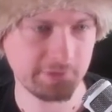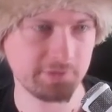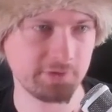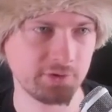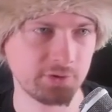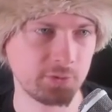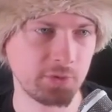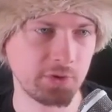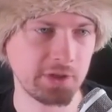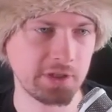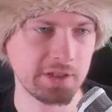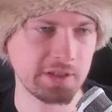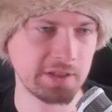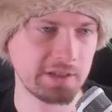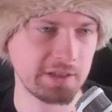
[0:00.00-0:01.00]
don't worry.
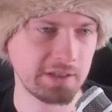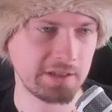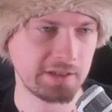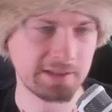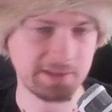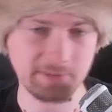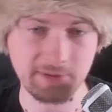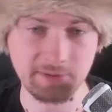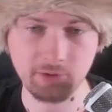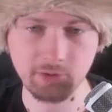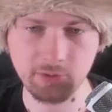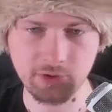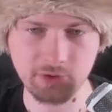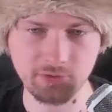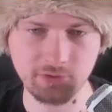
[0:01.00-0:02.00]
And that's why I'm
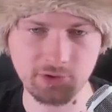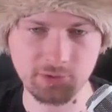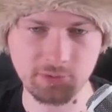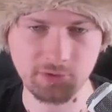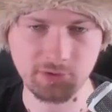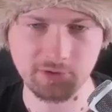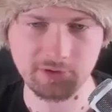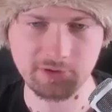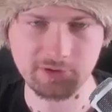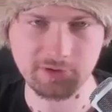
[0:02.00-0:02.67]
going into this war.